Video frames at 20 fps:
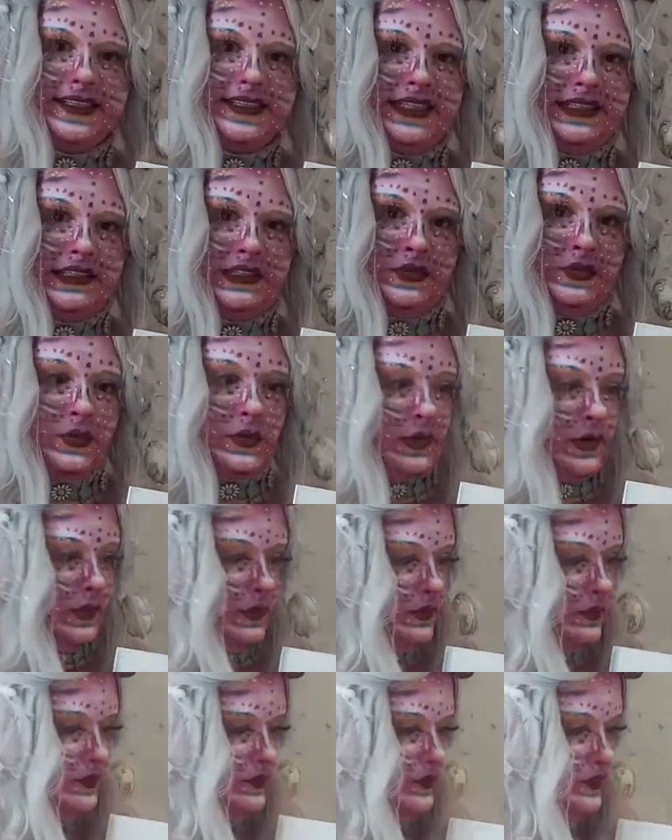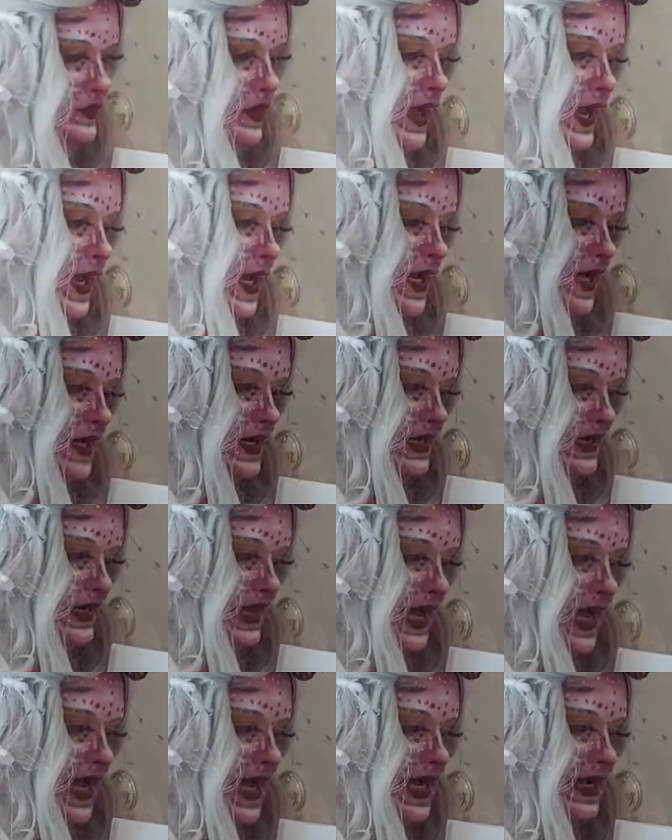says Worm.
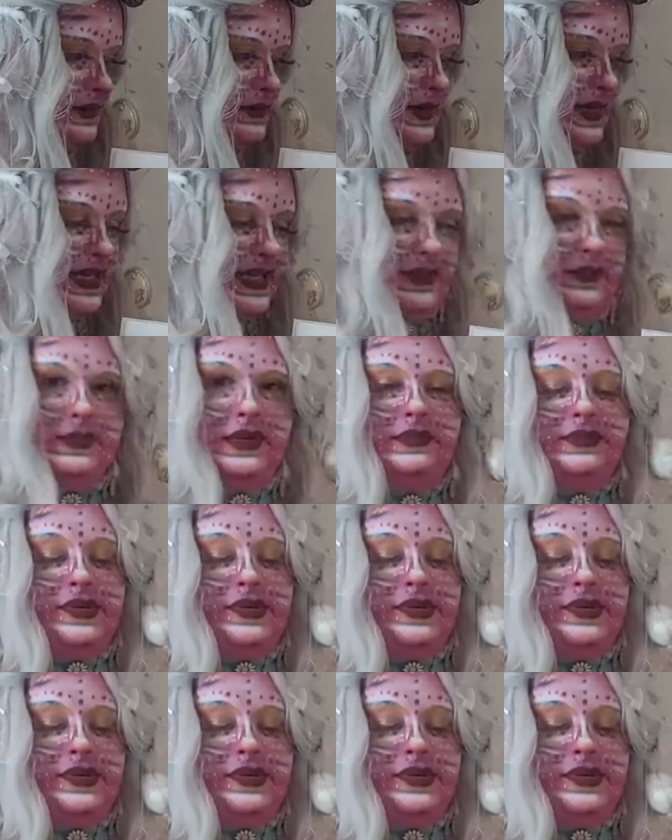Now we can be